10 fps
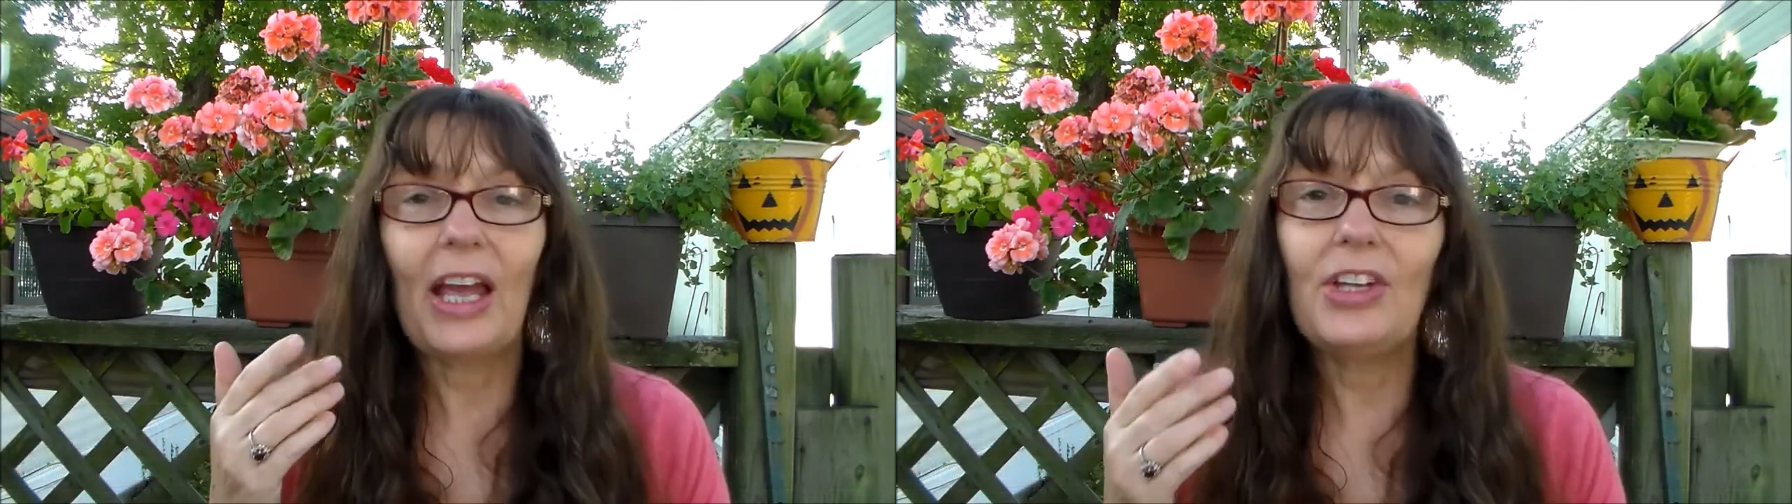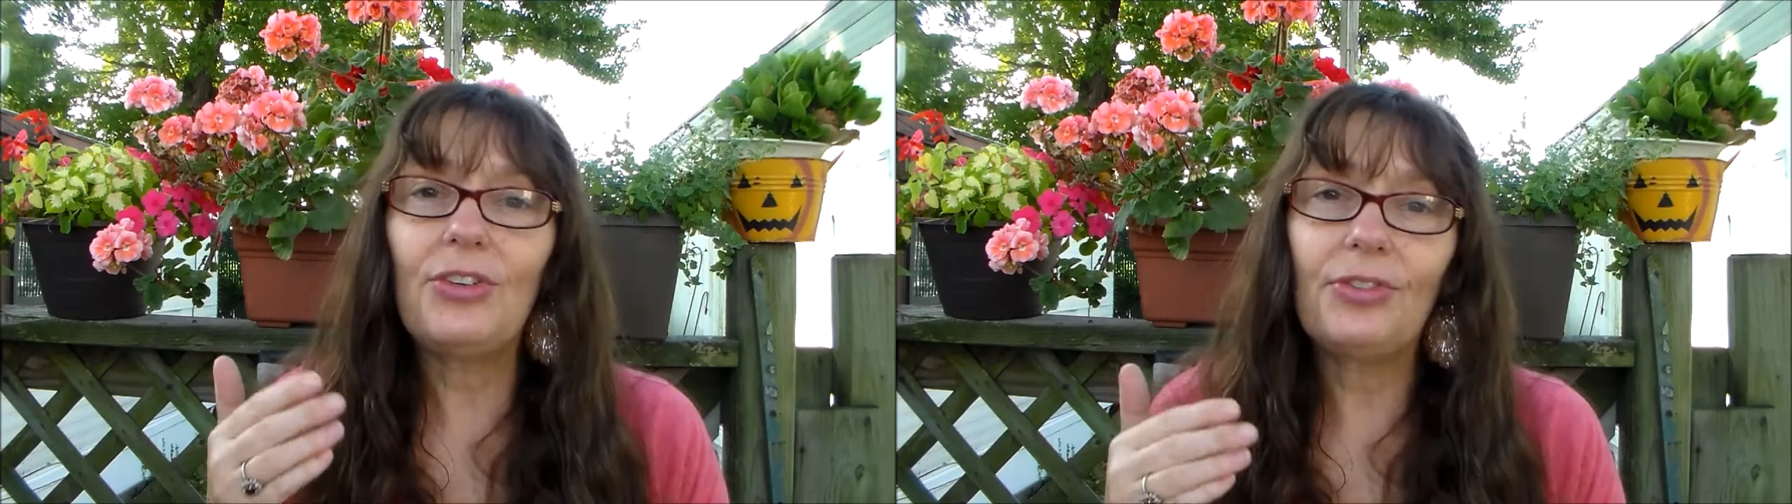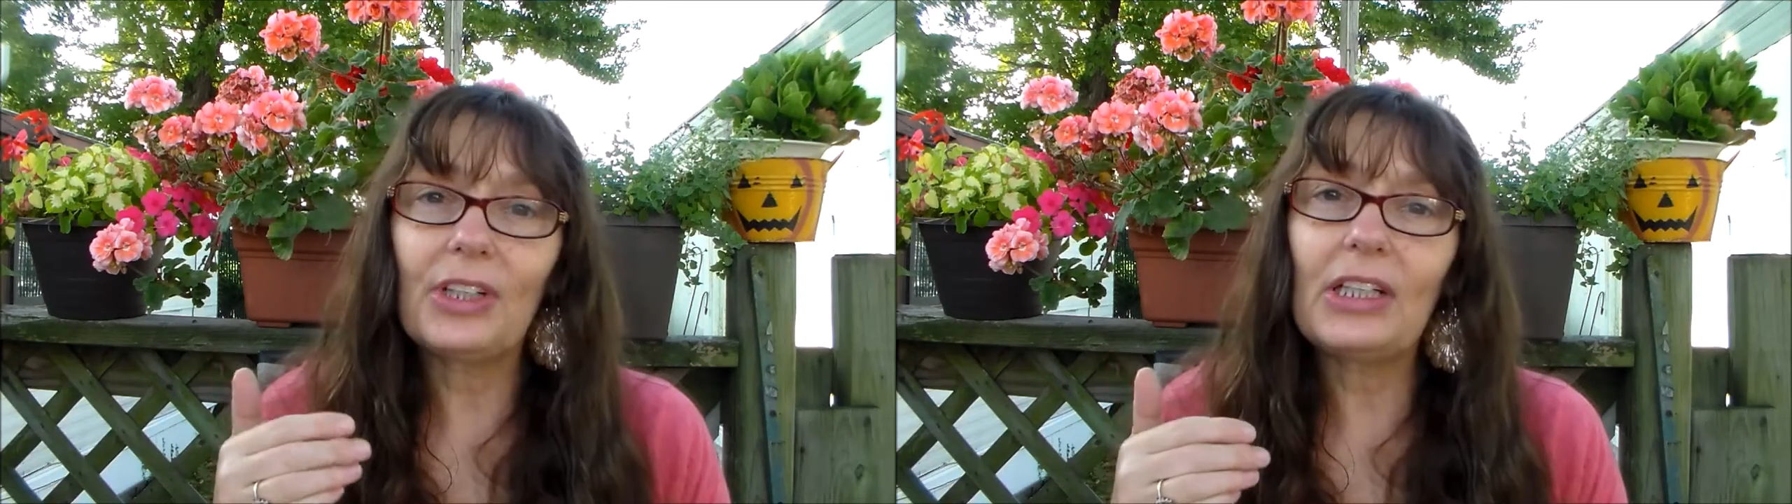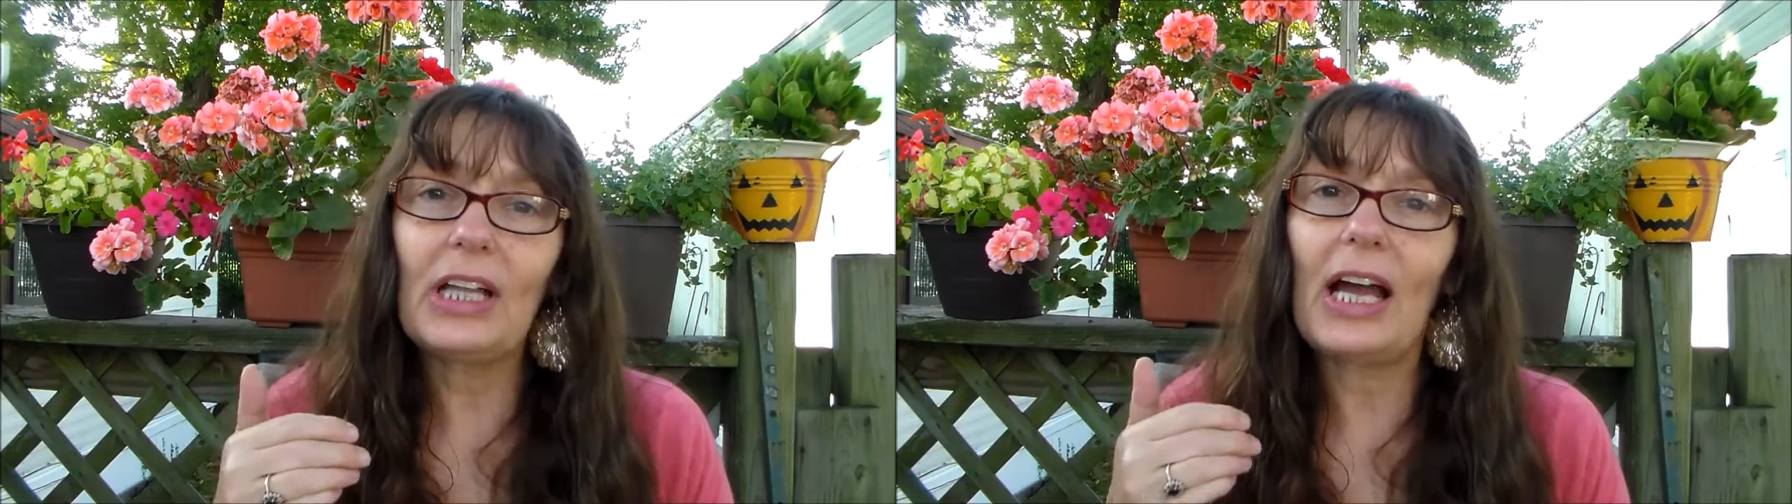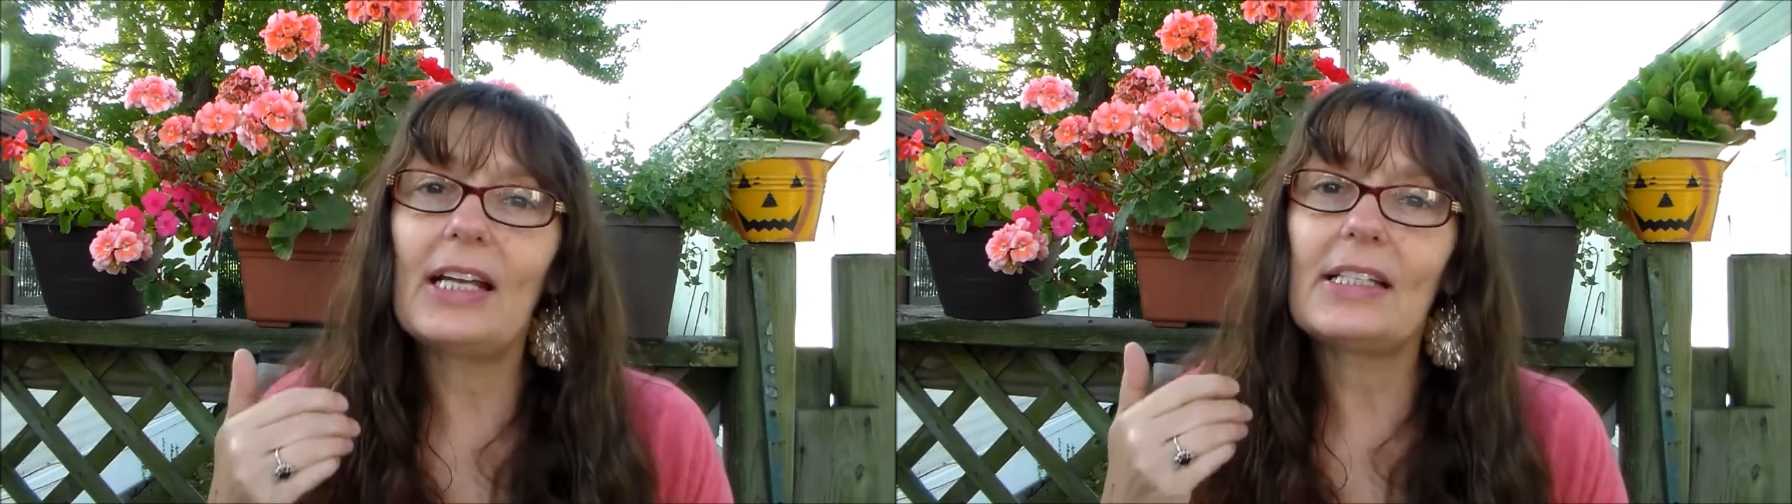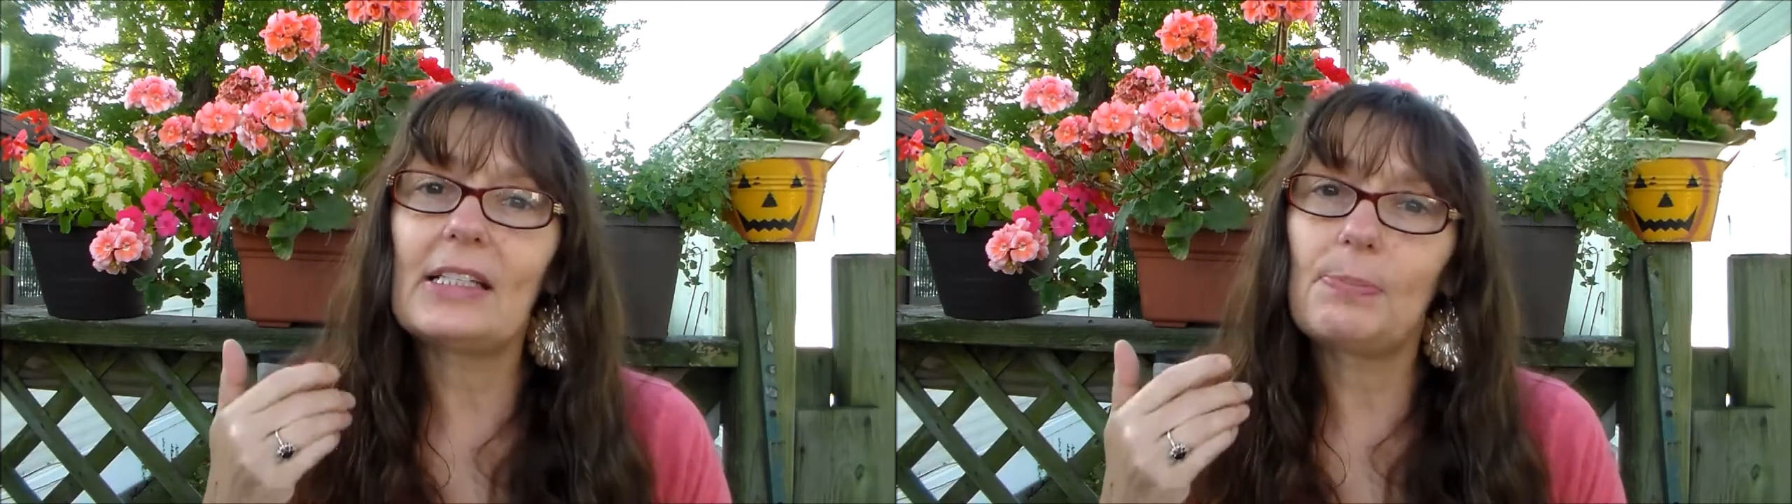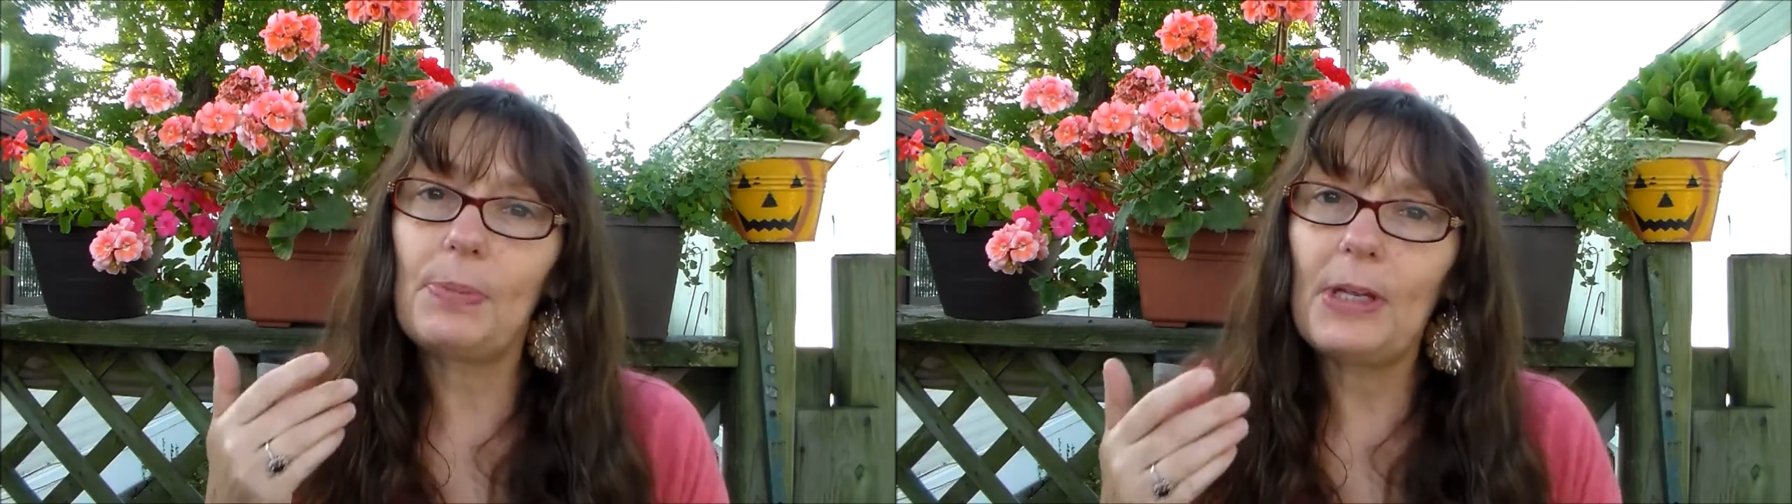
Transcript: and you realize